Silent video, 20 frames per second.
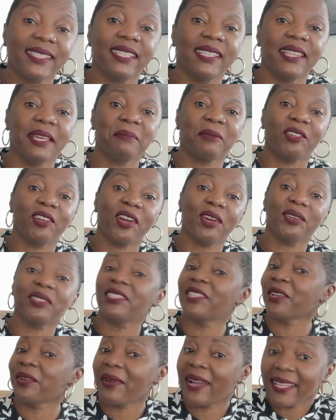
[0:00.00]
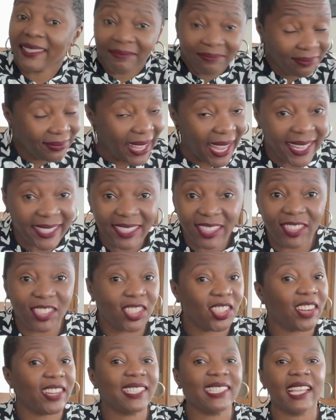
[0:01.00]
see them grow. So I
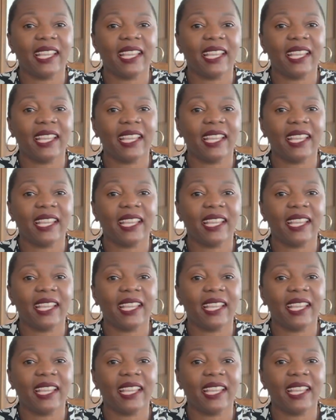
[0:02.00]
started